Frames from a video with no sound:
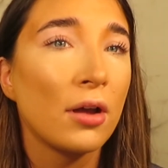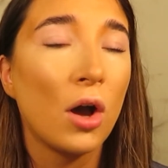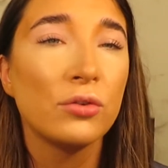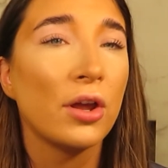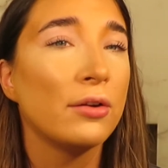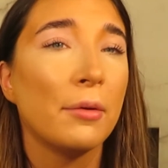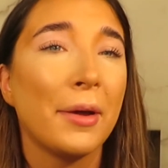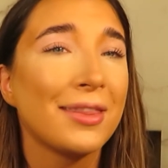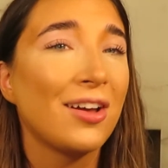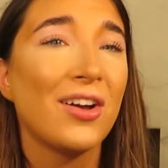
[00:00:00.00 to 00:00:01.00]

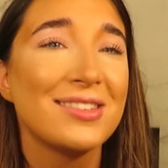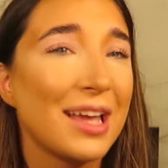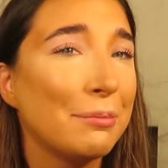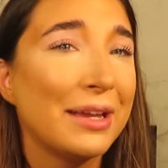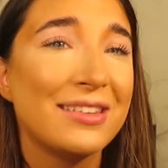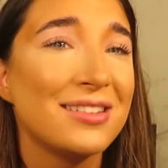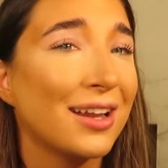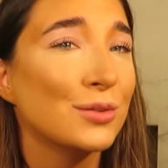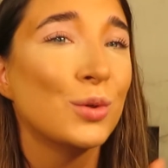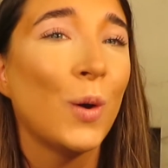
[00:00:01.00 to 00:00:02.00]
about the guys getting beards
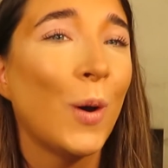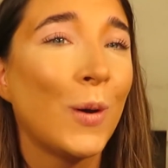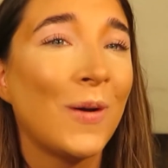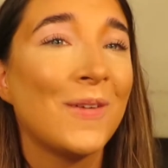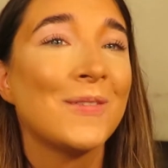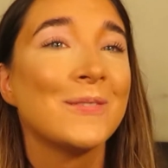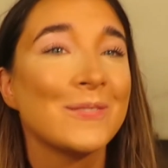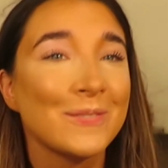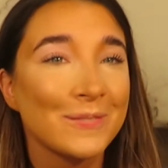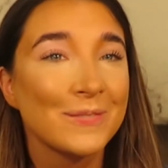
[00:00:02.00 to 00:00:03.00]
done. Oh,
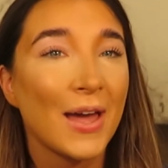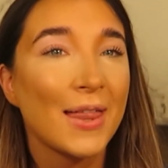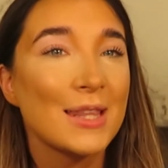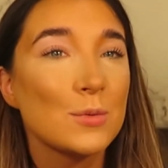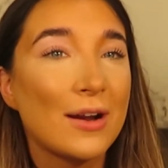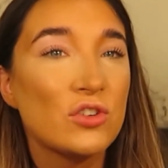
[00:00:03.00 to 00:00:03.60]
that's where